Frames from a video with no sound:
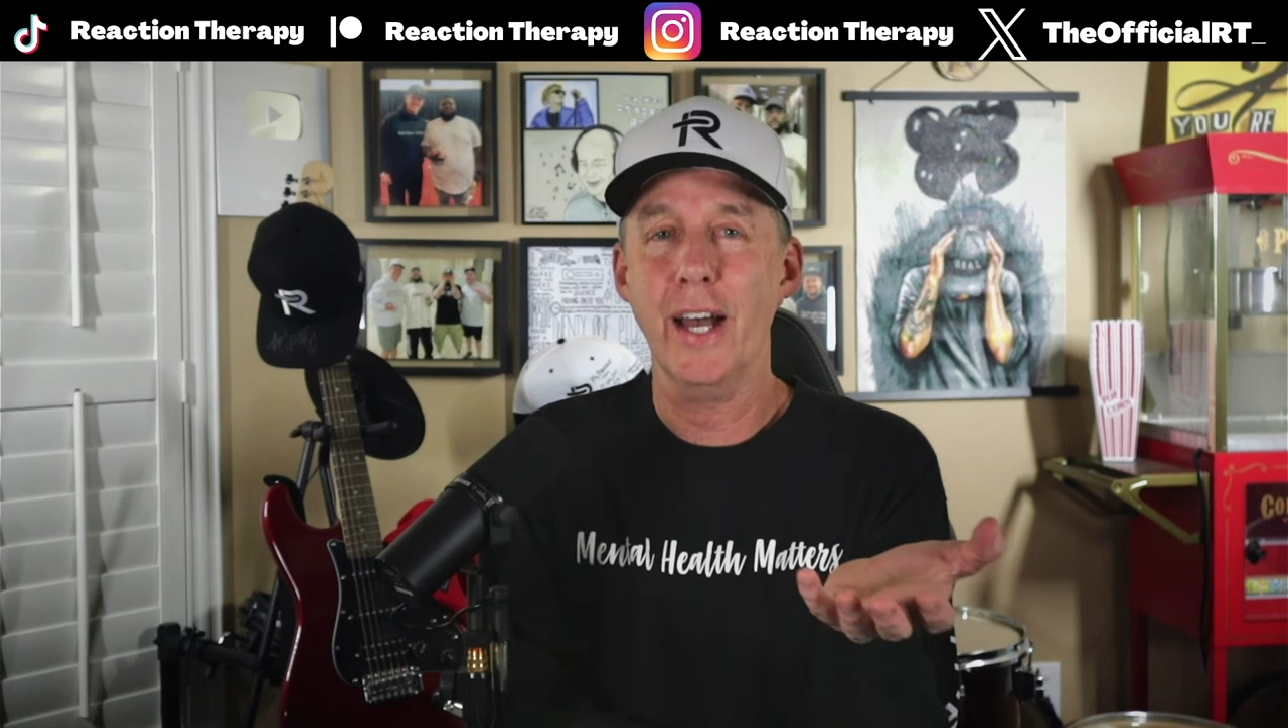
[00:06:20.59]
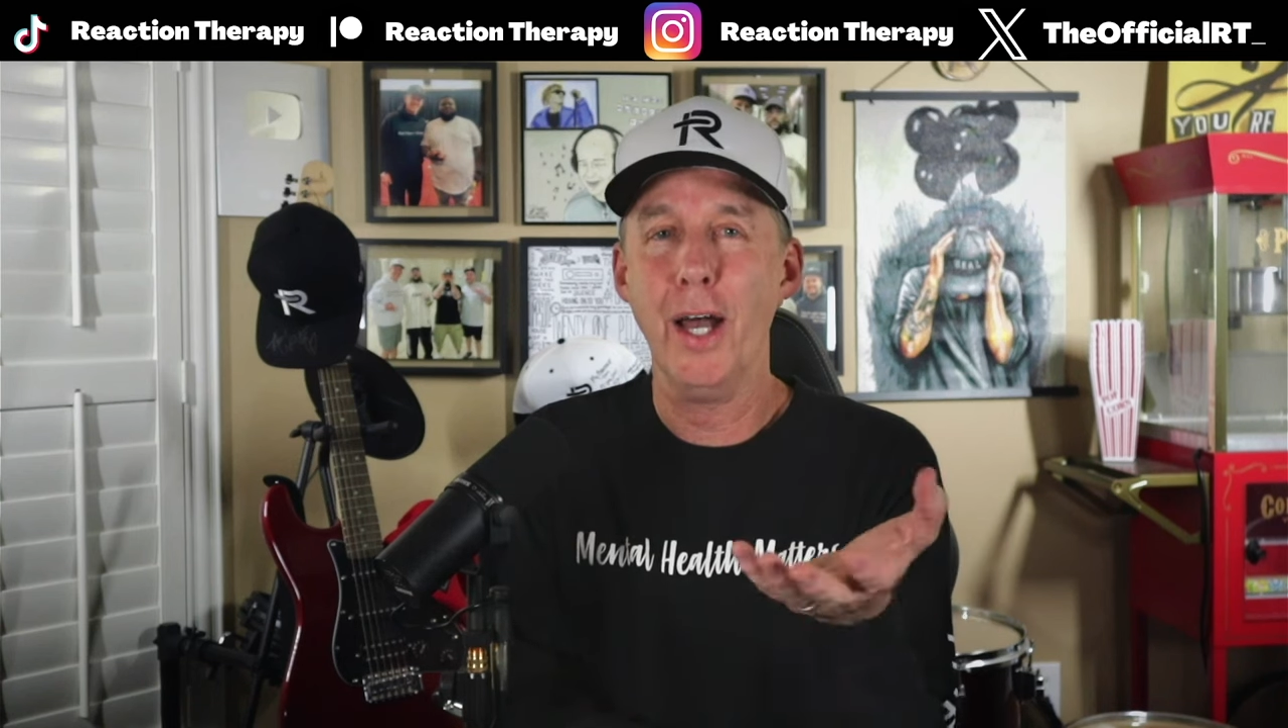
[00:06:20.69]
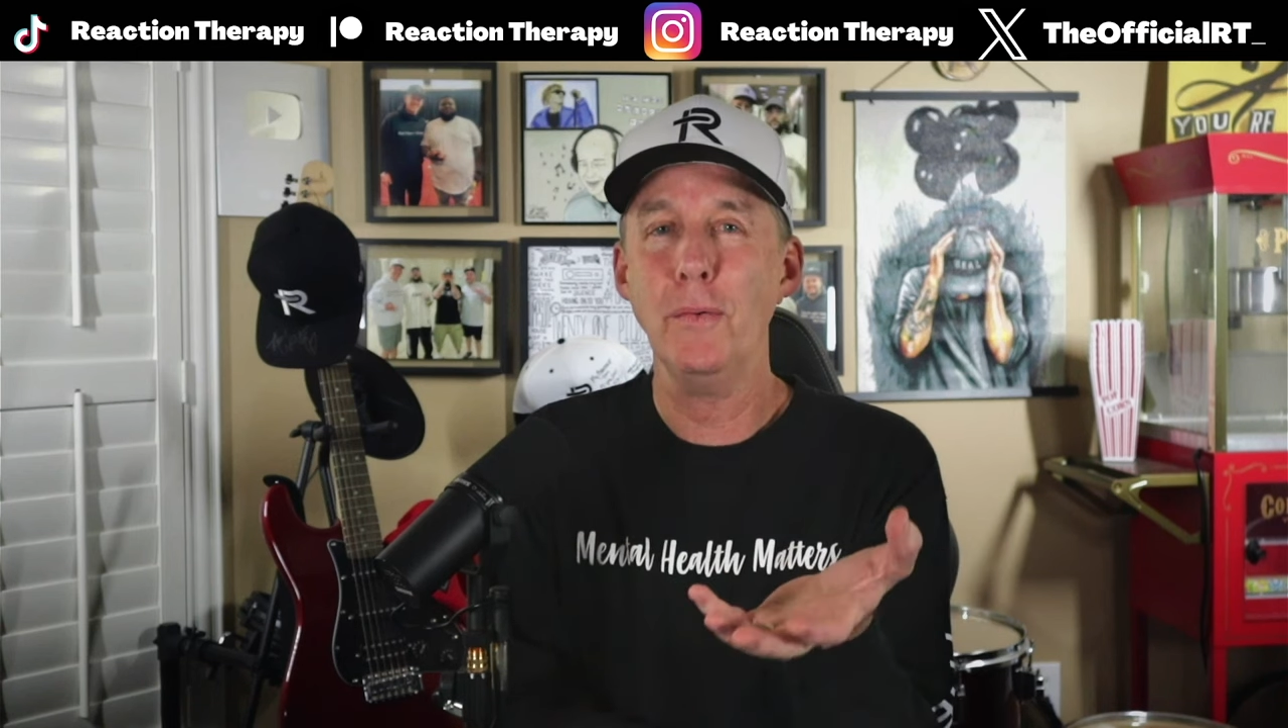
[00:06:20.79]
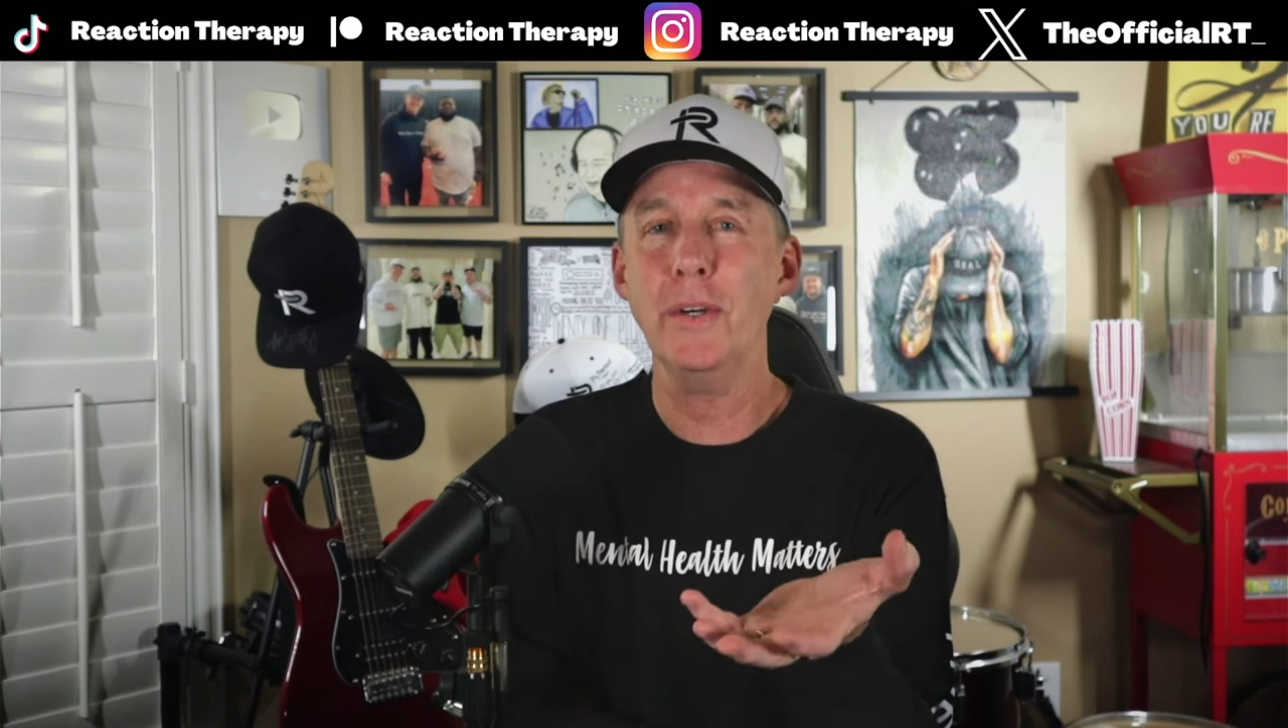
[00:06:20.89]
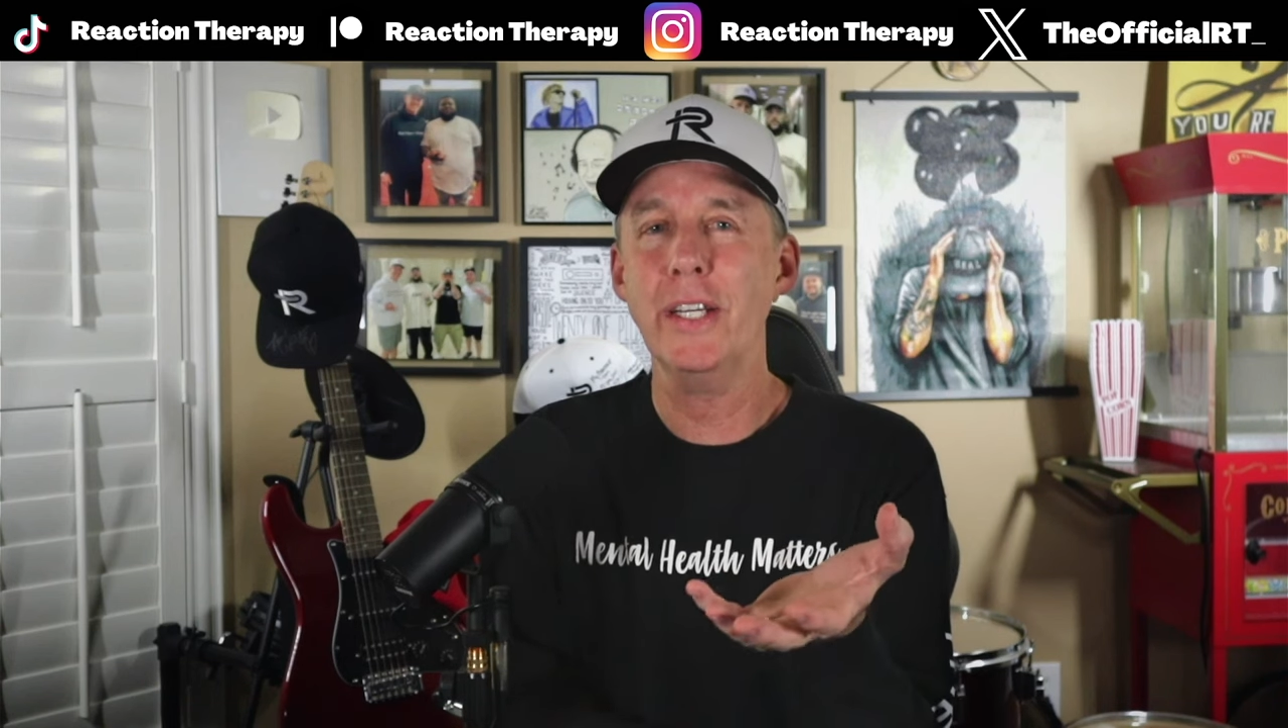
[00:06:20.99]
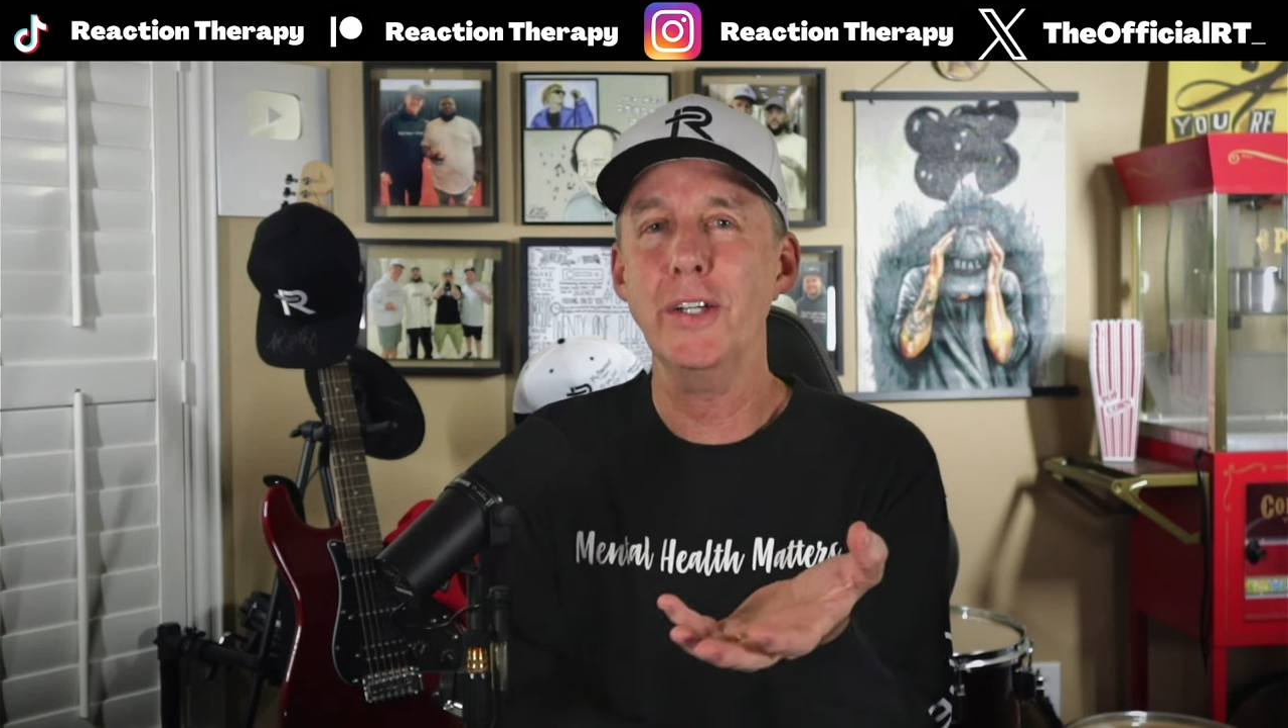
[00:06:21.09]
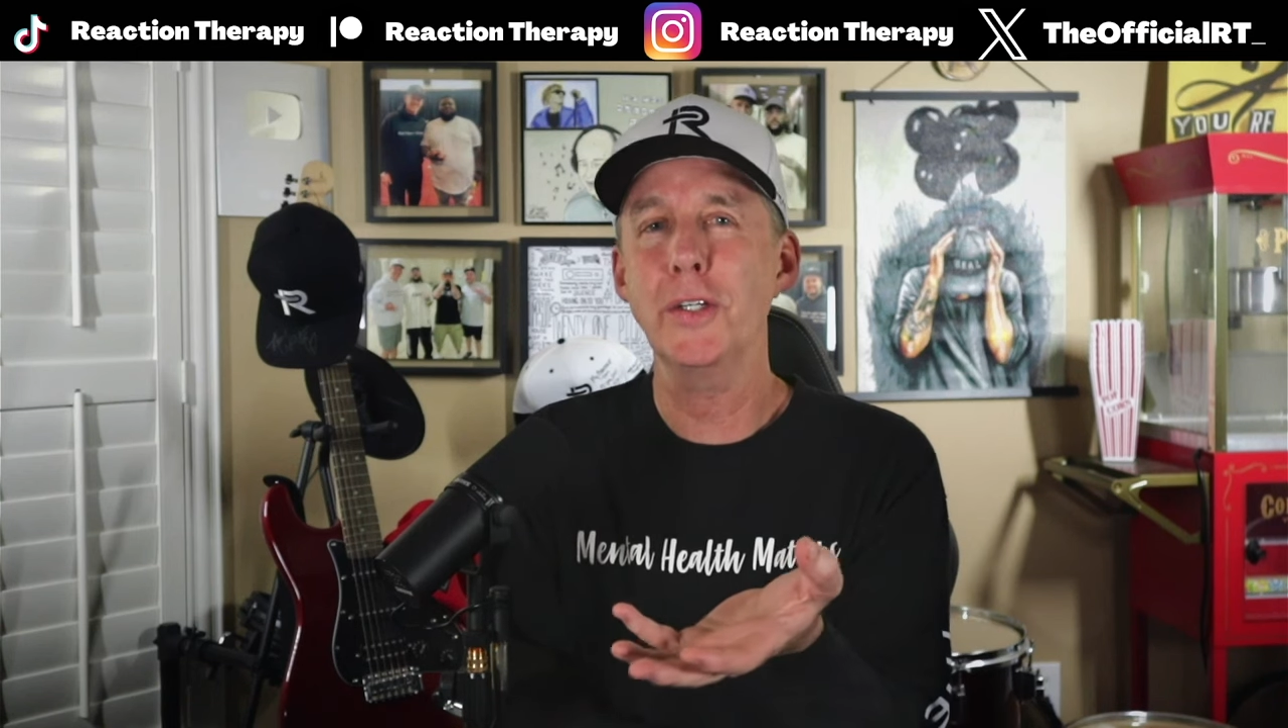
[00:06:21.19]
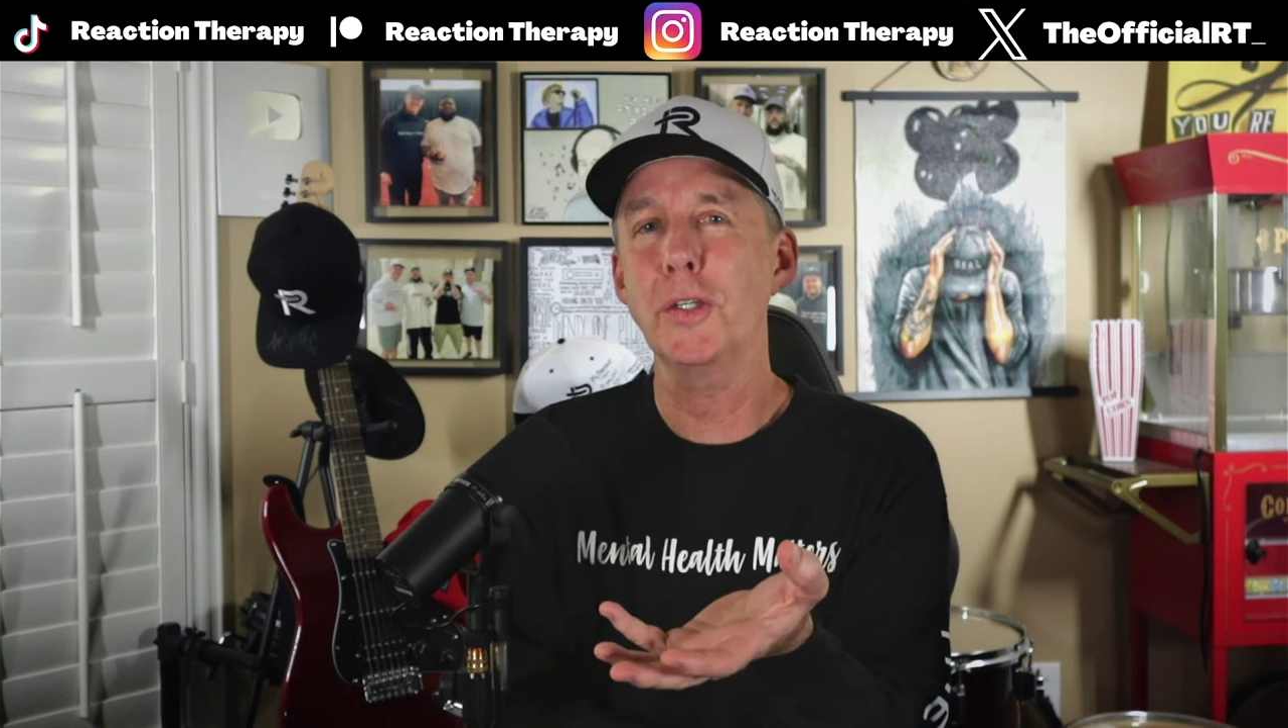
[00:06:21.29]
I want to hear